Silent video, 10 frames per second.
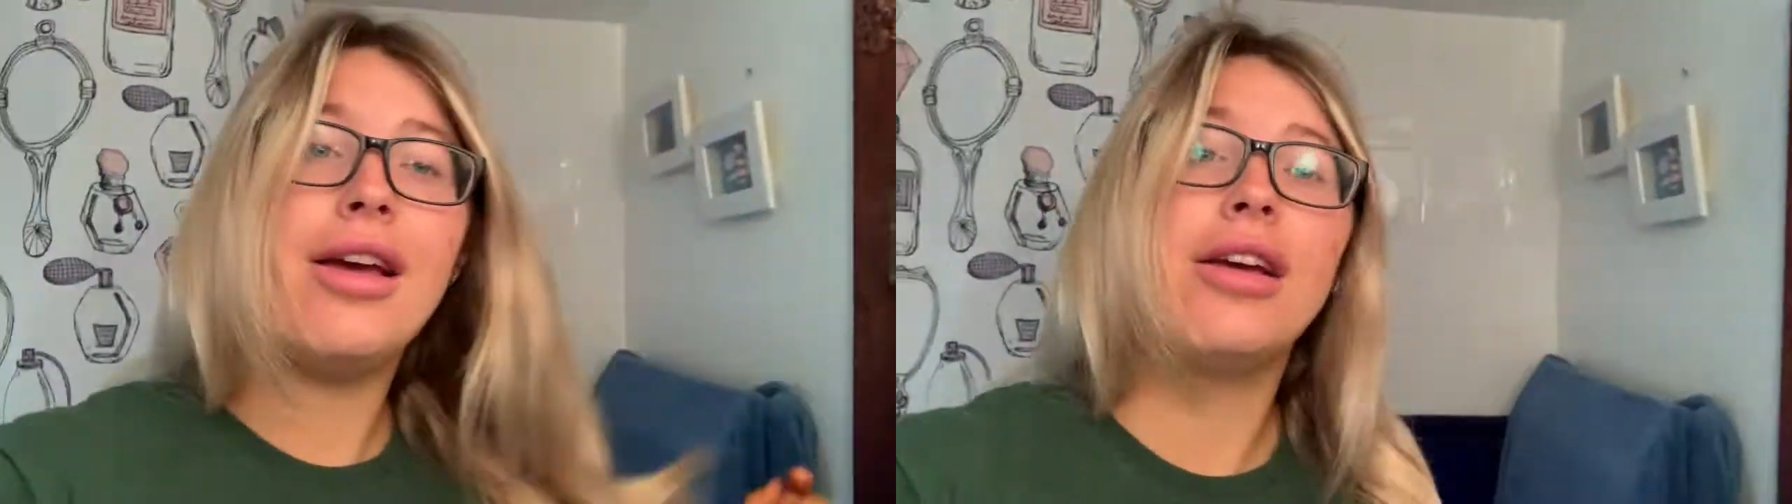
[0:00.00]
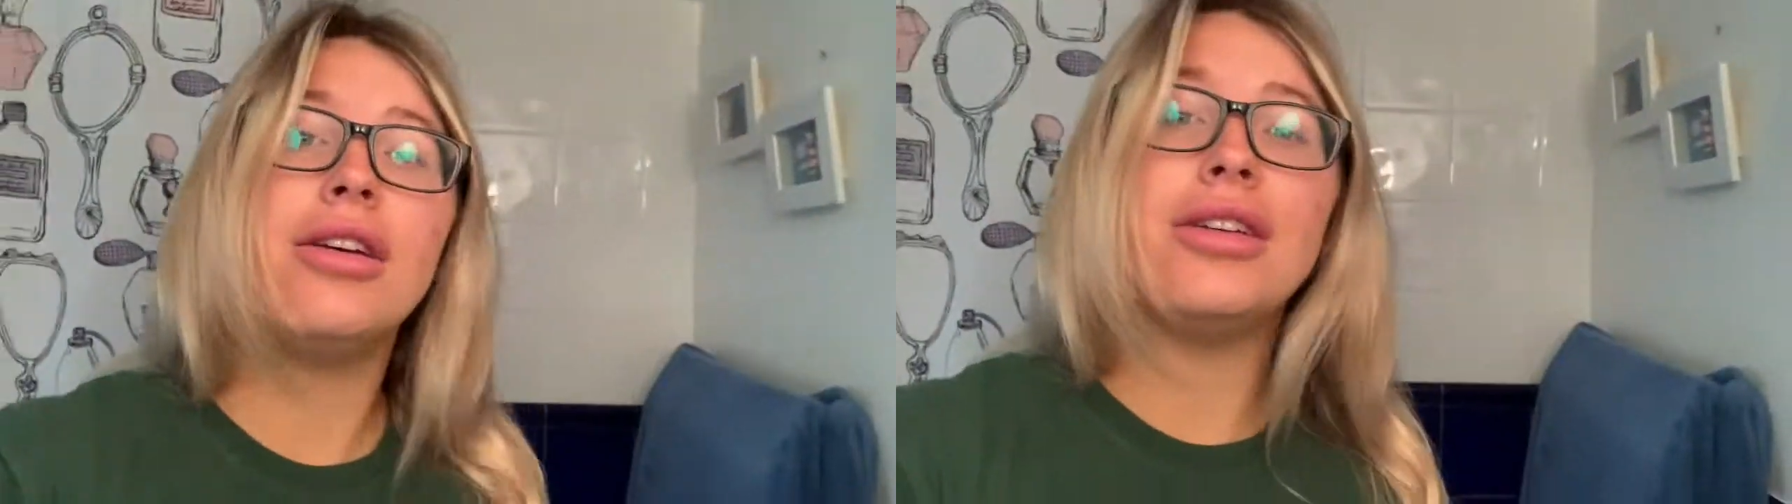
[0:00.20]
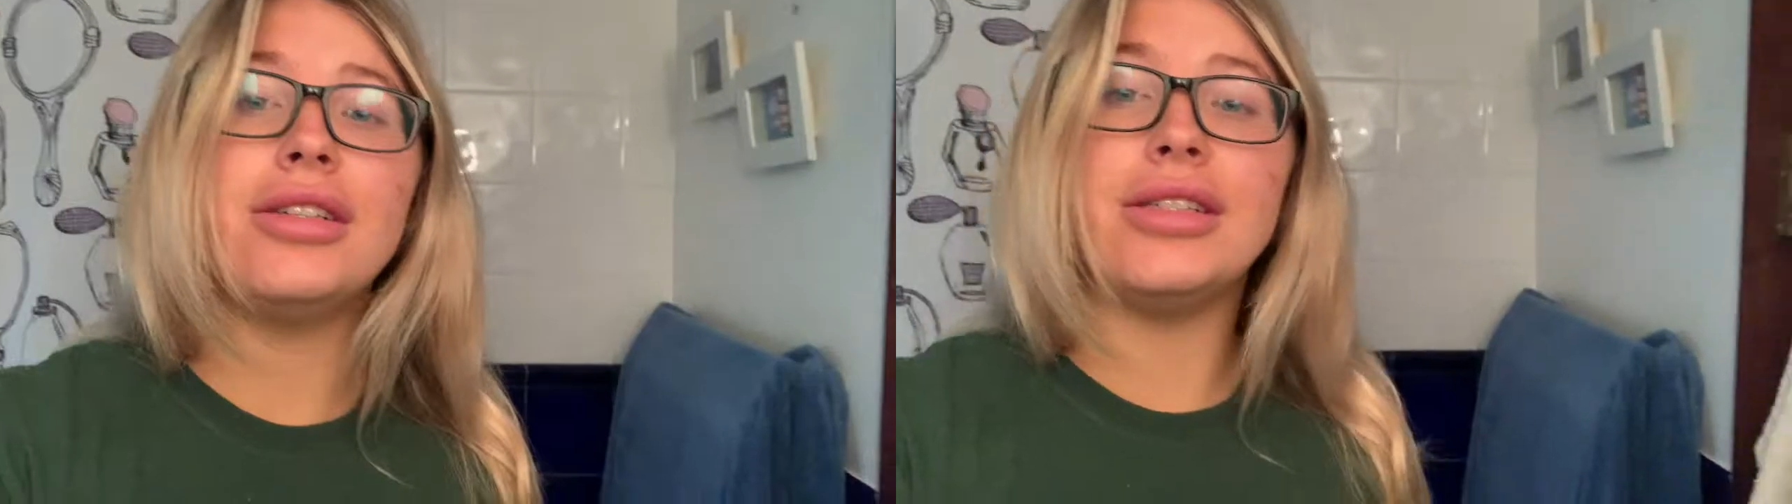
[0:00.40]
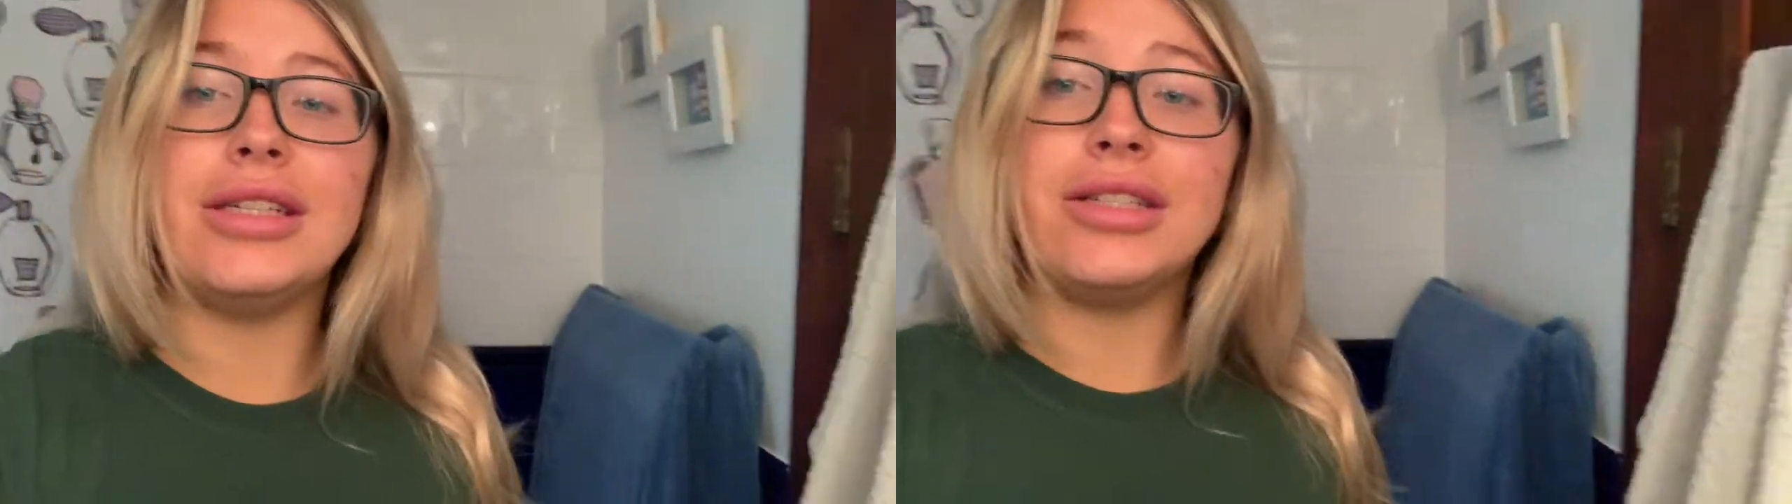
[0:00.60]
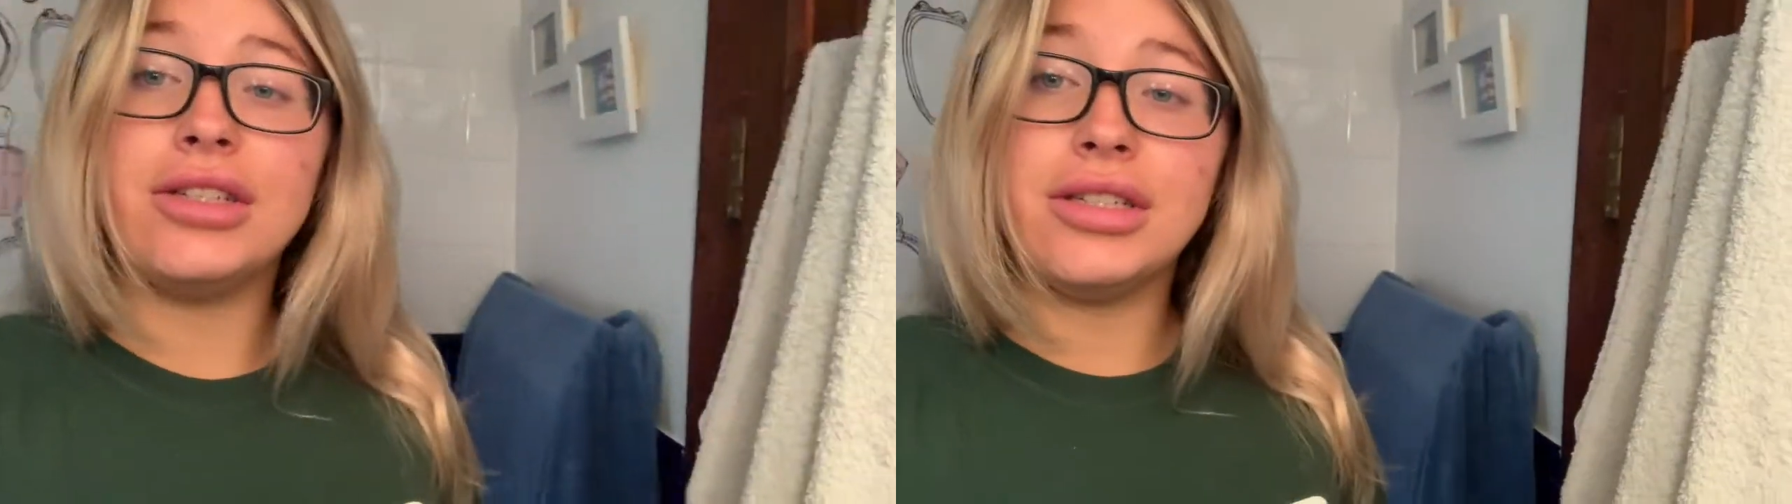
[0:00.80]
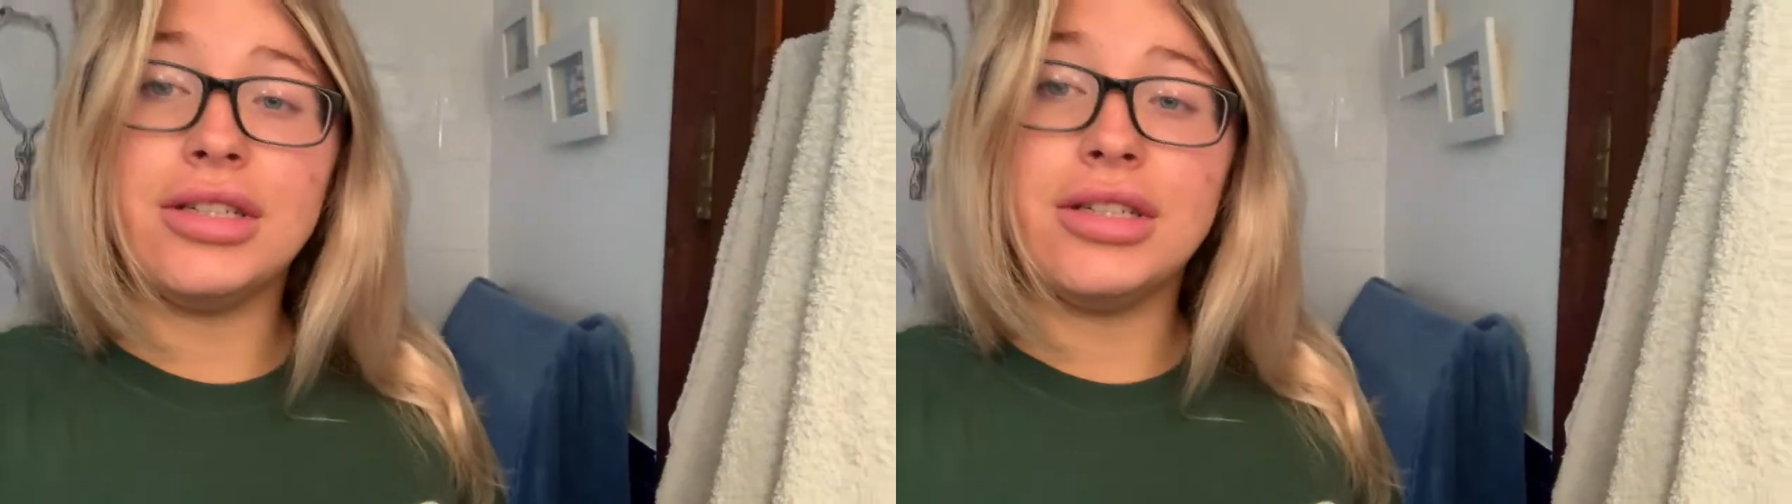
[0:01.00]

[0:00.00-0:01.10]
because it's just